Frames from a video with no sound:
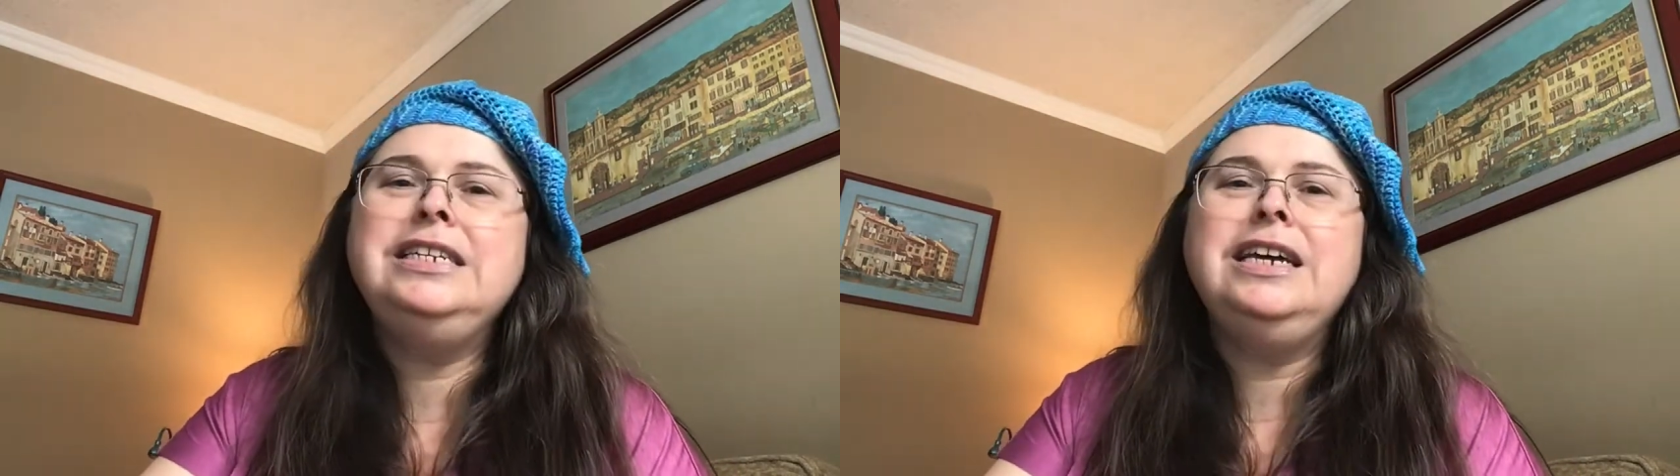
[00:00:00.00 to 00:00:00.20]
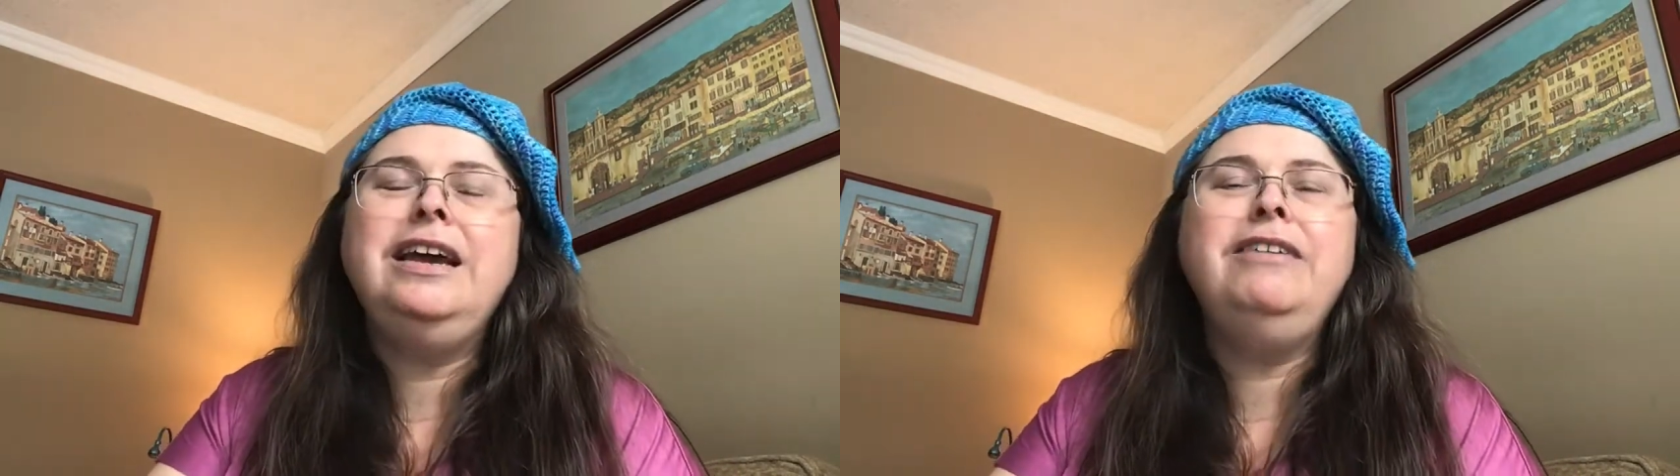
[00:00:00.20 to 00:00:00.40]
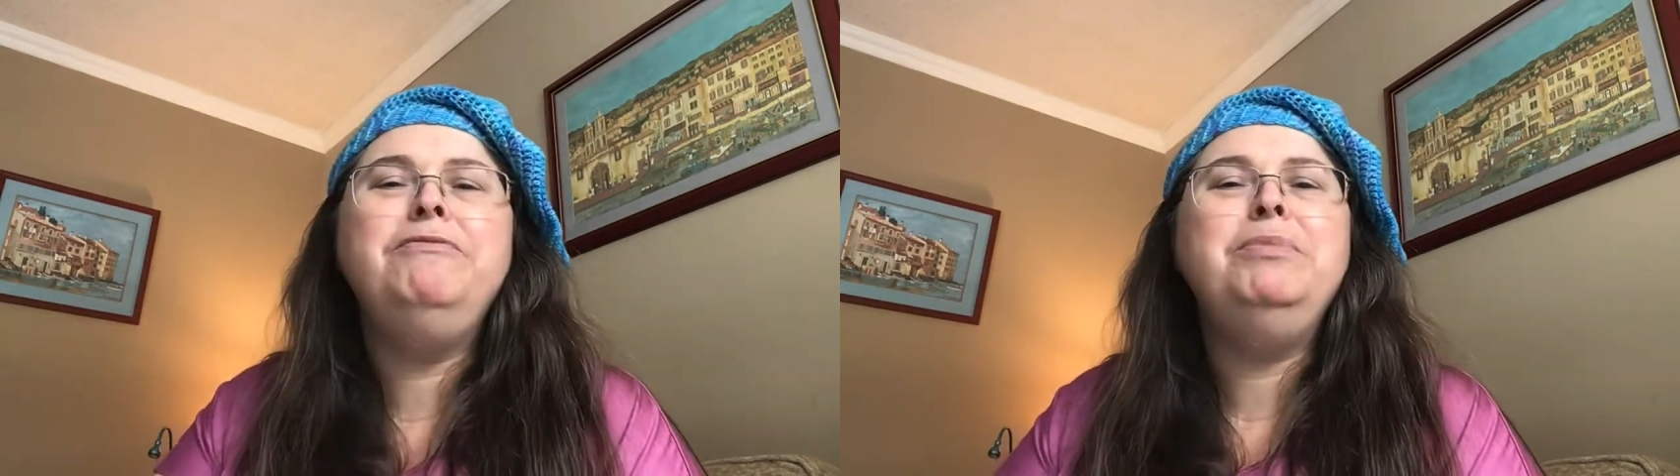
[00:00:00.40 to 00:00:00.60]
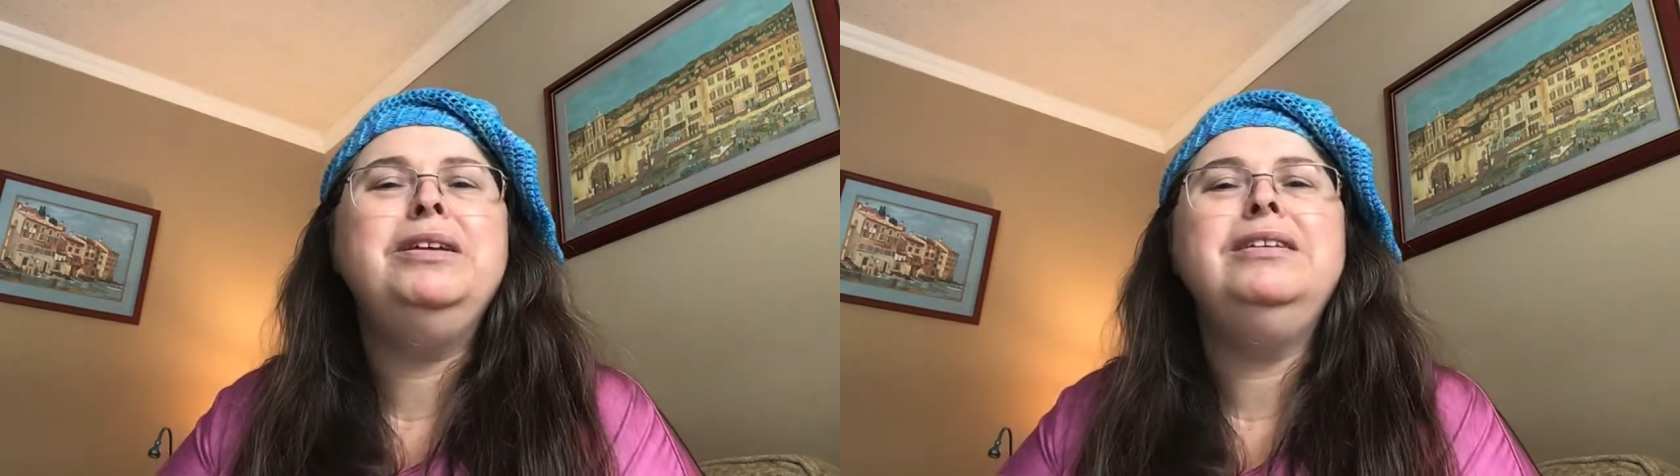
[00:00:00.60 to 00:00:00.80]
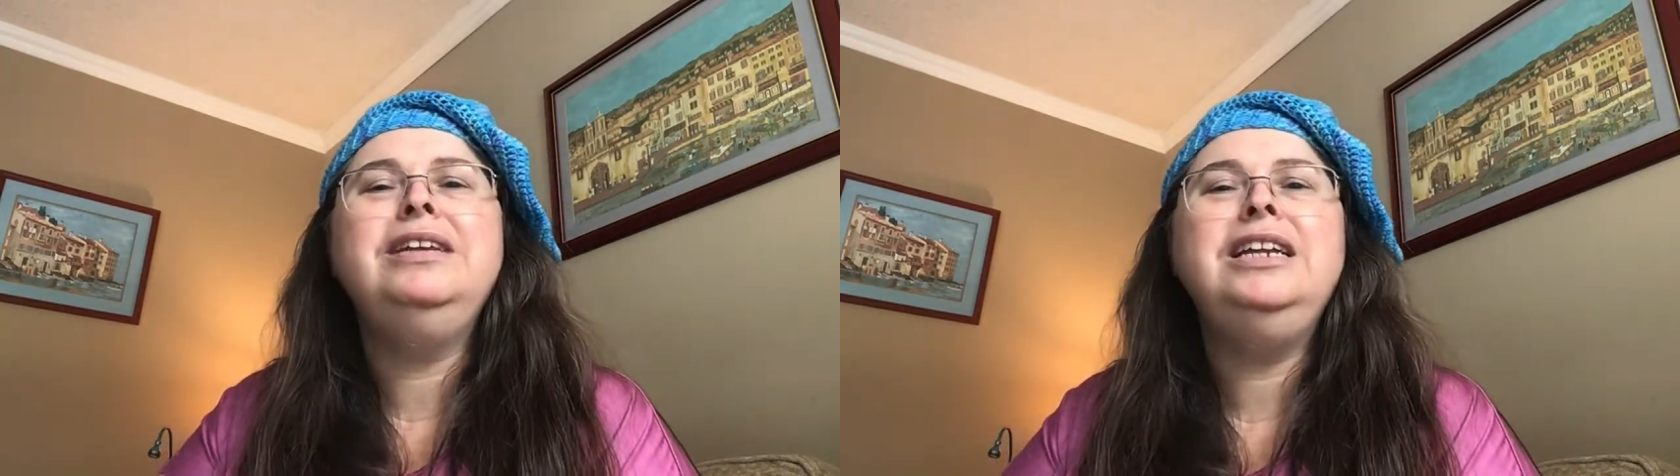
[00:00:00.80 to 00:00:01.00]
I've
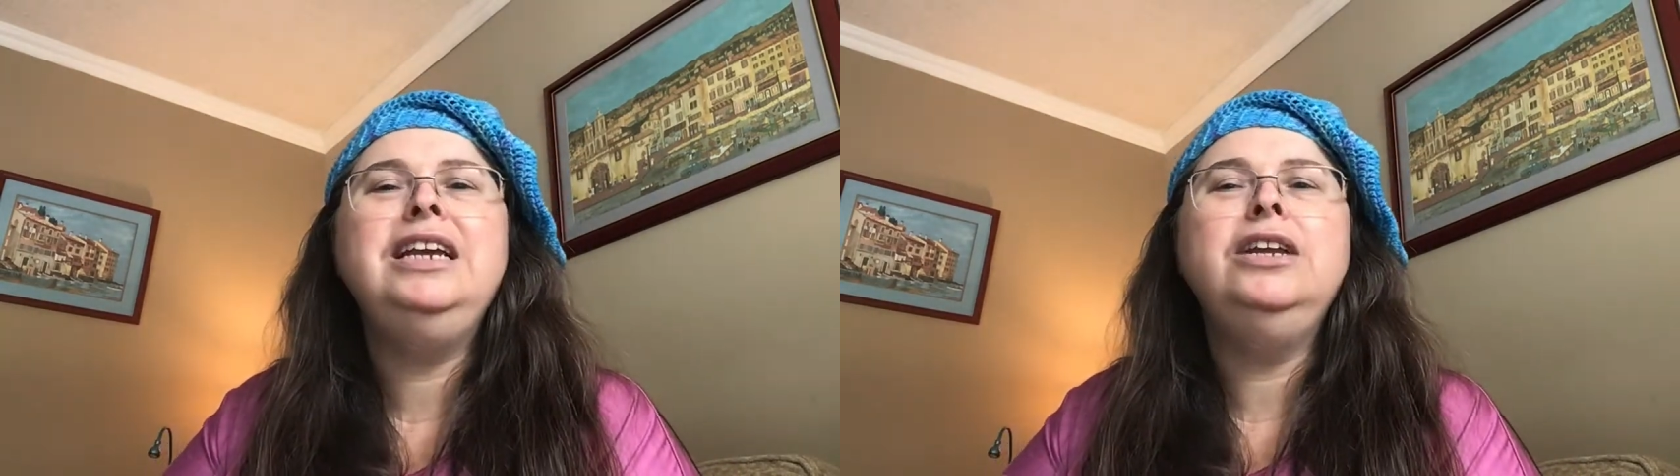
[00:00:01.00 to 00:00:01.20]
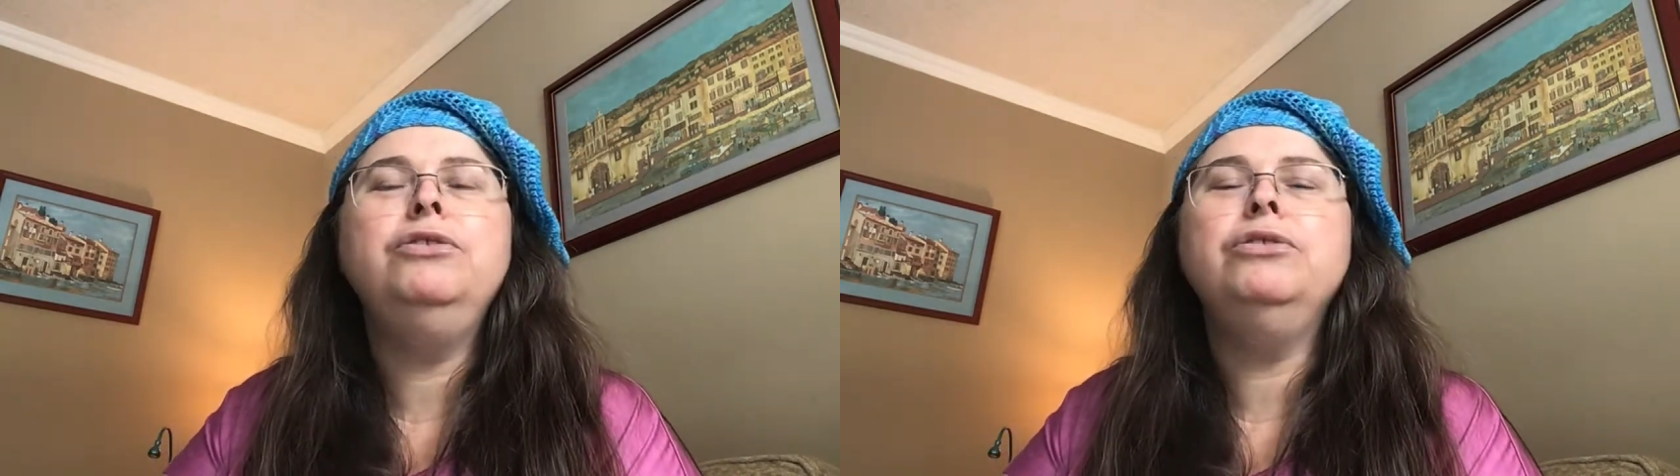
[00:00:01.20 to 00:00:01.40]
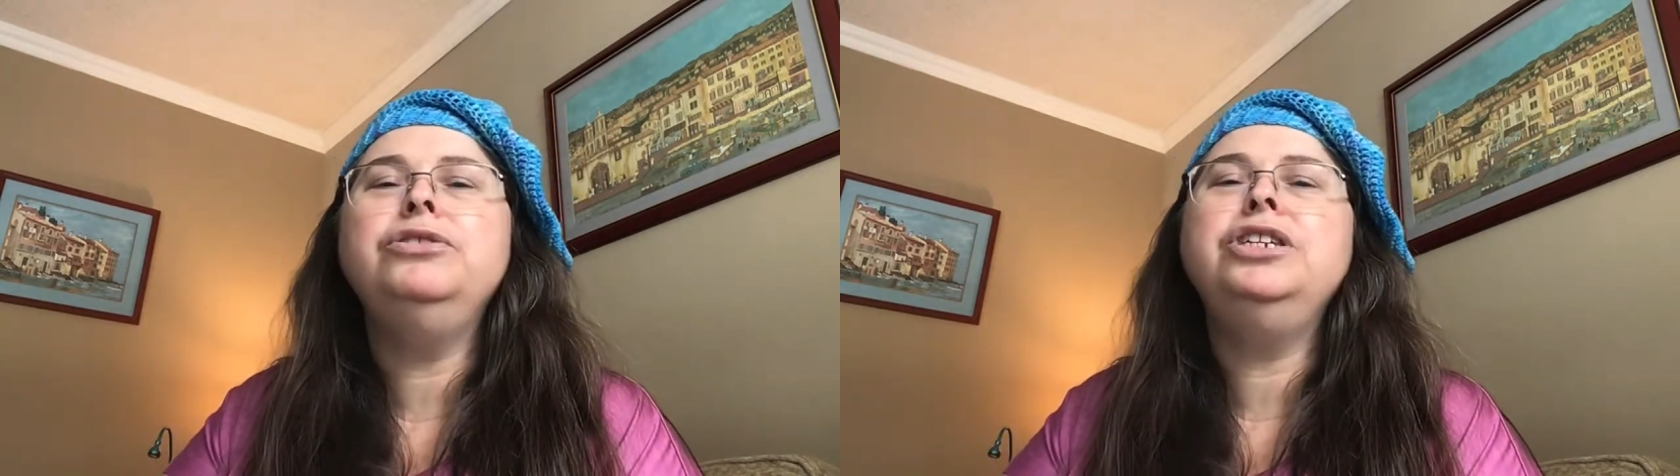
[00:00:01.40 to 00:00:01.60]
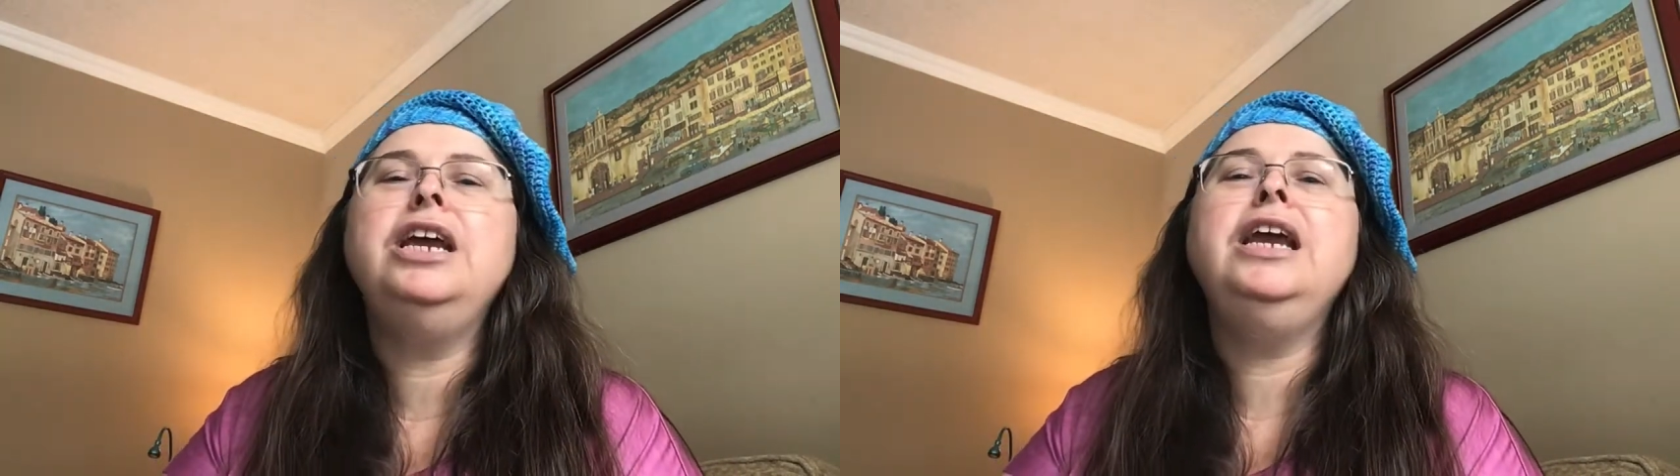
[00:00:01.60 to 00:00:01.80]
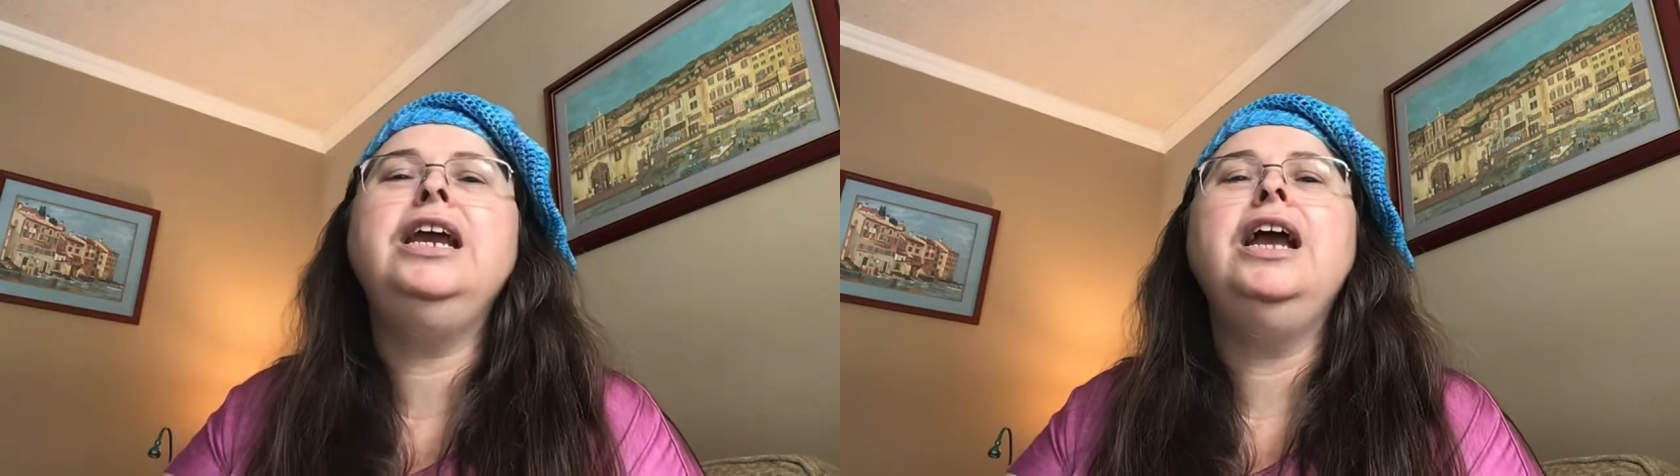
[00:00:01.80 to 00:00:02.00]
been knitting and
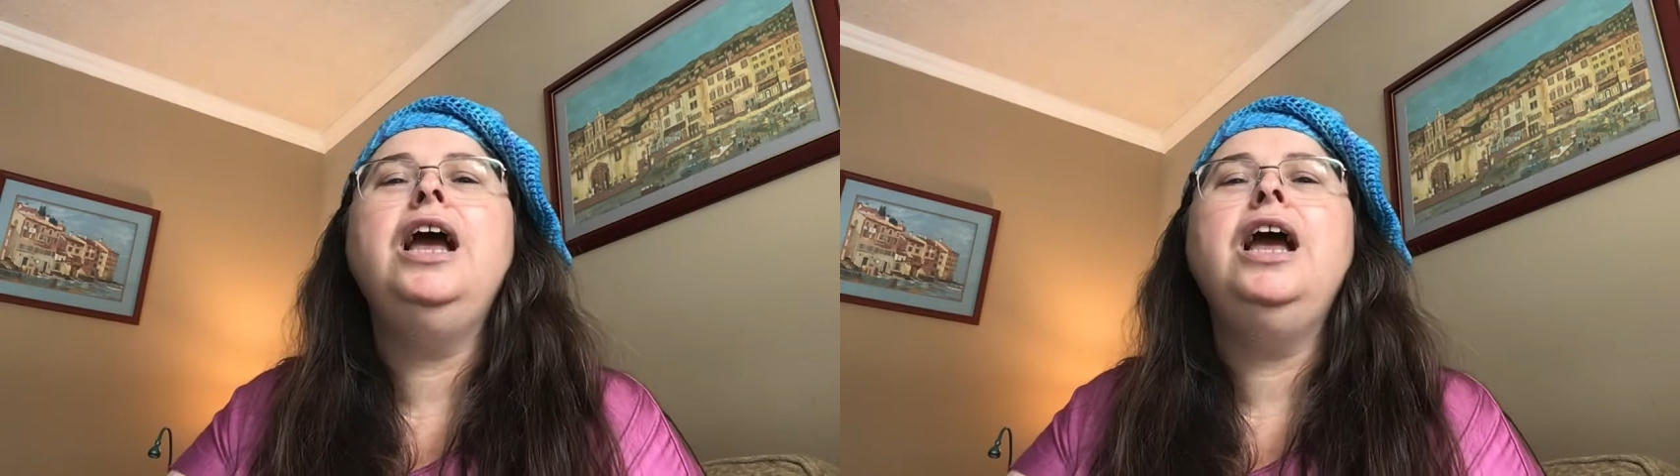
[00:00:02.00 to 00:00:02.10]
crocheting